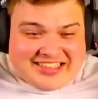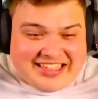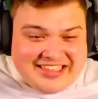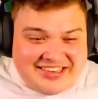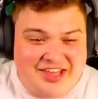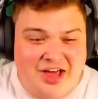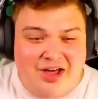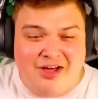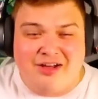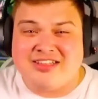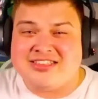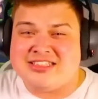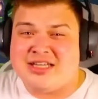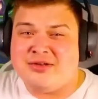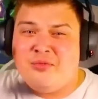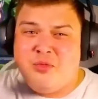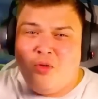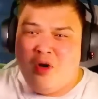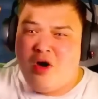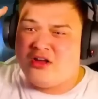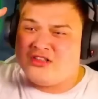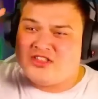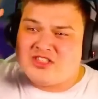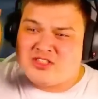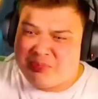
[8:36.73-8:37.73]
$22,000 in
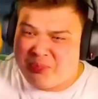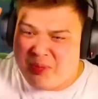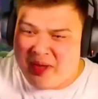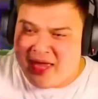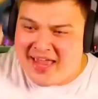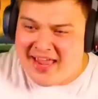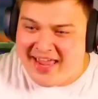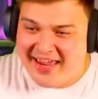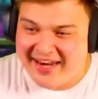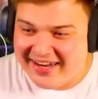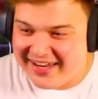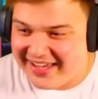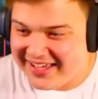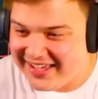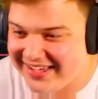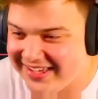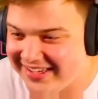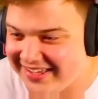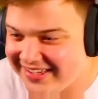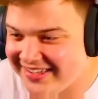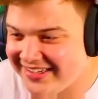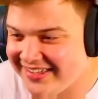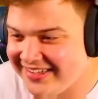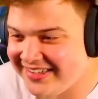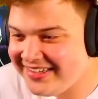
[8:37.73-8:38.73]
one
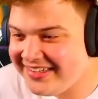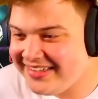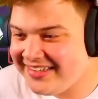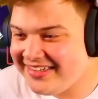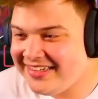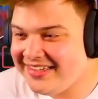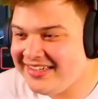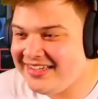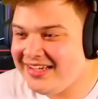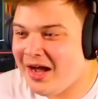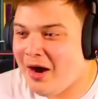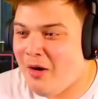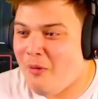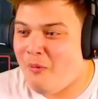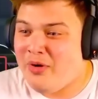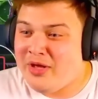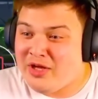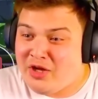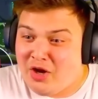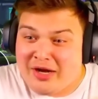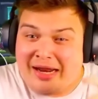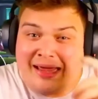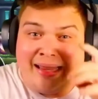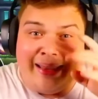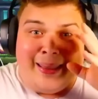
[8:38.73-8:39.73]
spin. We
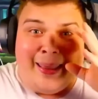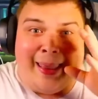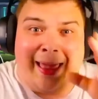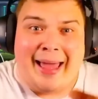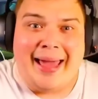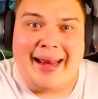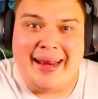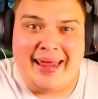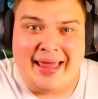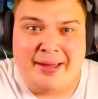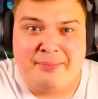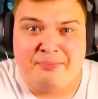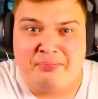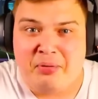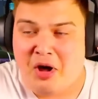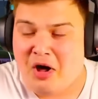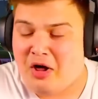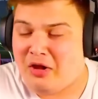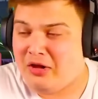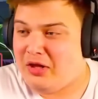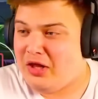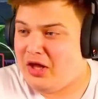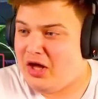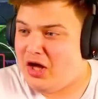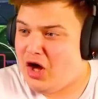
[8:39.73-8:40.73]
got a lightning
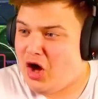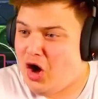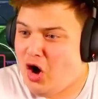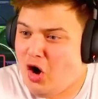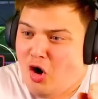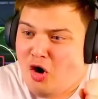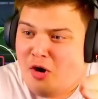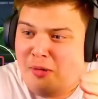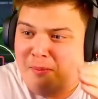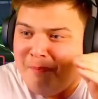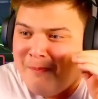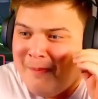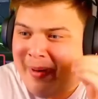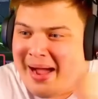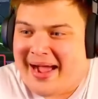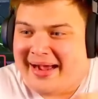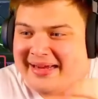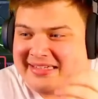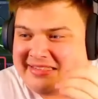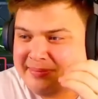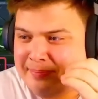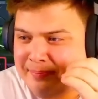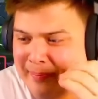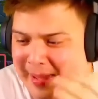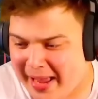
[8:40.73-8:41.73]
bolt on
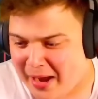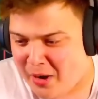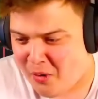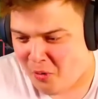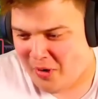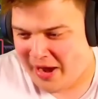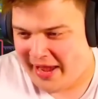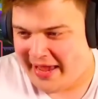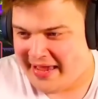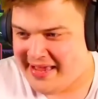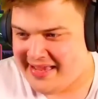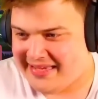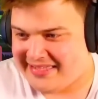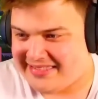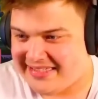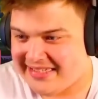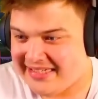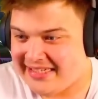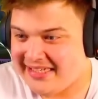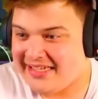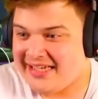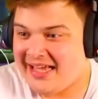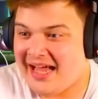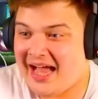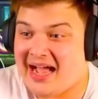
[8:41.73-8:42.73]
max megways,
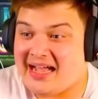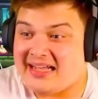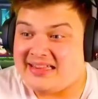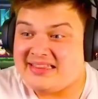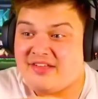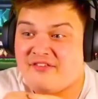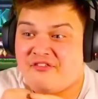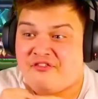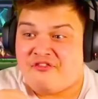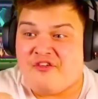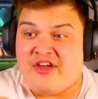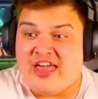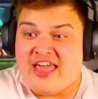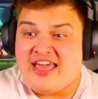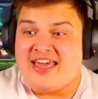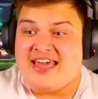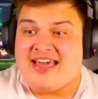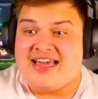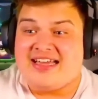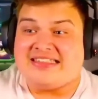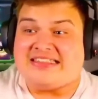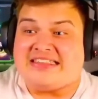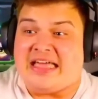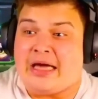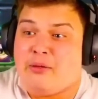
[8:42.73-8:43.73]
and the thing
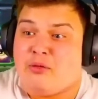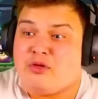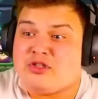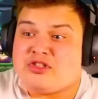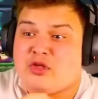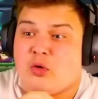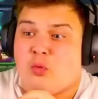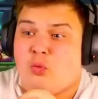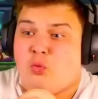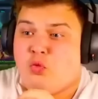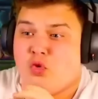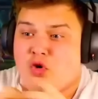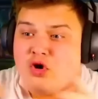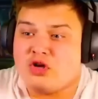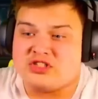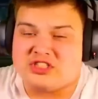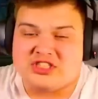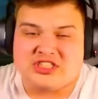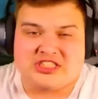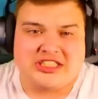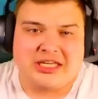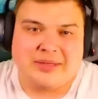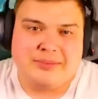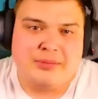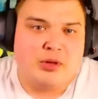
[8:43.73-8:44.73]
is, that was the worst
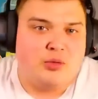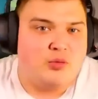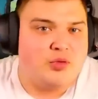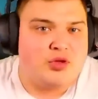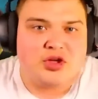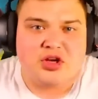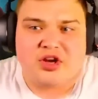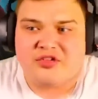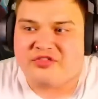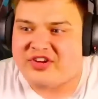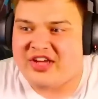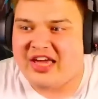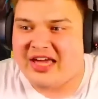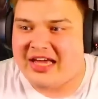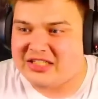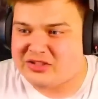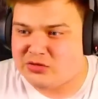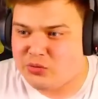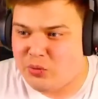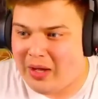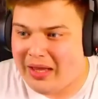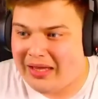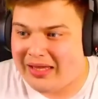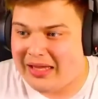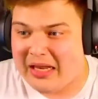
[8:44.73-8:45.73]
symbol we could have hit as
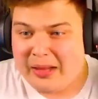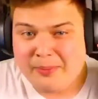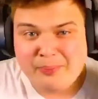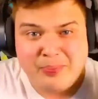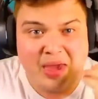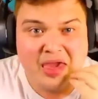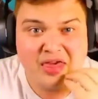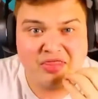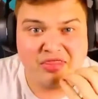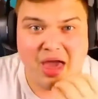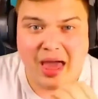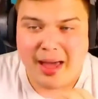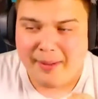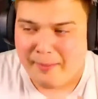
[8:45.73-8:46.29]
well, and it paid that